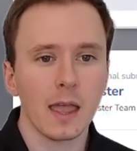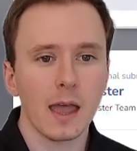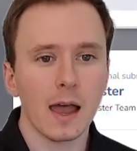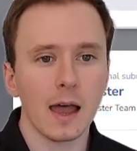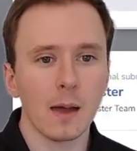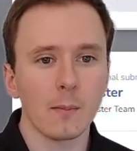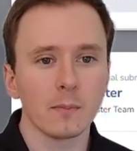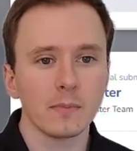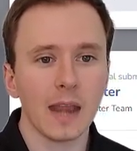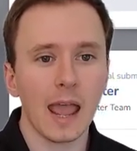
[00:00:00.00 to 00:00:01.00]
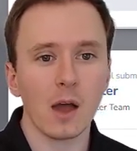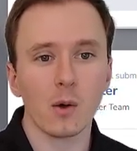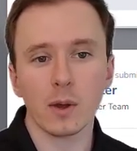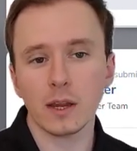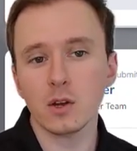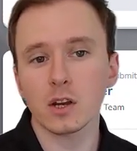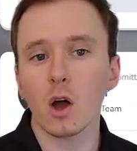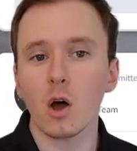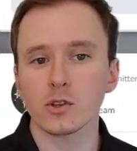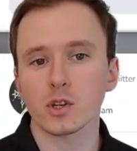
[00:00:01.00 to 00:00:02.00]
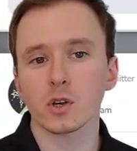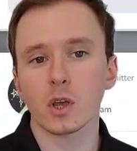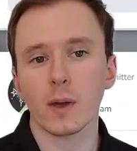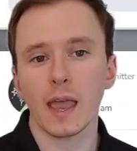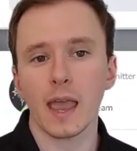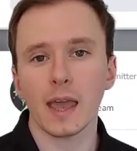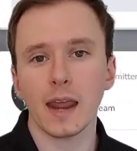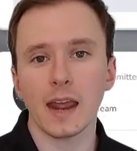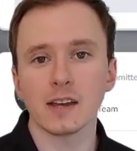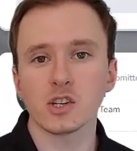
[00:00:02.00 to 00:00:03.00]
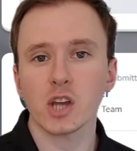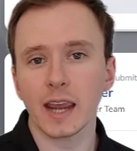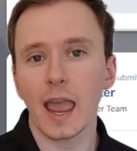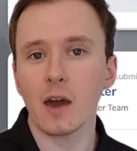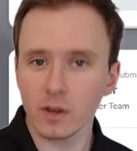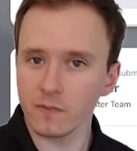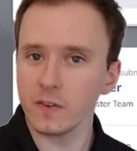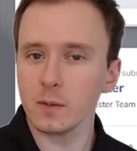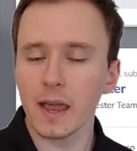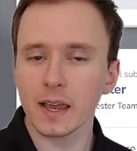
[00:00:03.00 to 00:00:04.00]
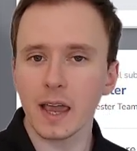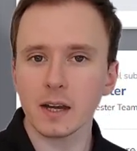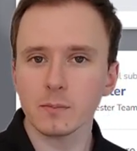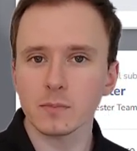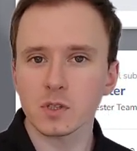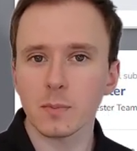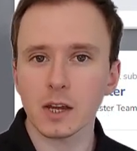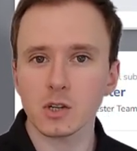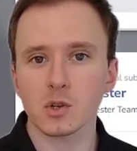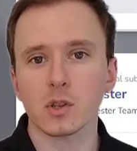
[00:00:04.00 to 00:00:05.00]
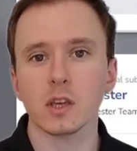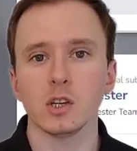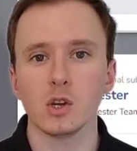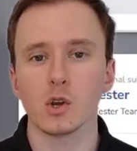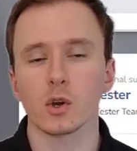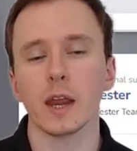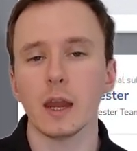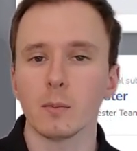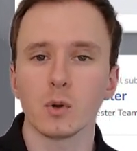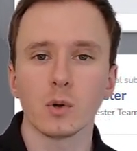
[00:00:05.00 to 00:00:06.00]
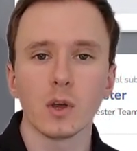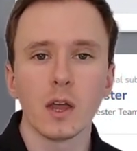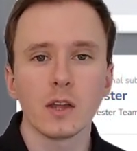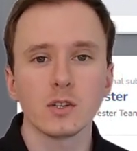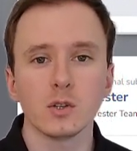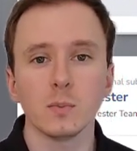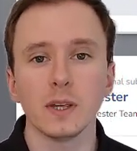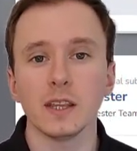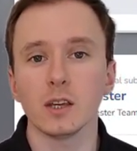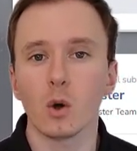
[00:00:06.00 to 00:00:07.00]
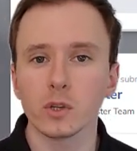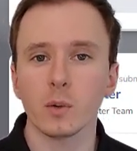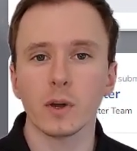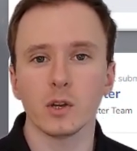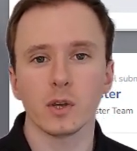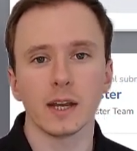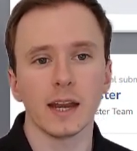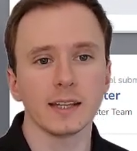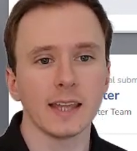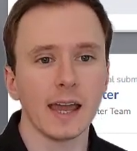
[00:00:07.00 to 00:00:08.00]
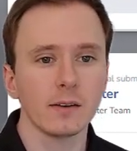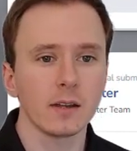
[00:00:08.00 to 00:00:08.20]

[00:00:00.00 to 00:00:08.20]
Now, you can also go ahead and check out a feedback item to make sure that you're able to be the only one who can edit that.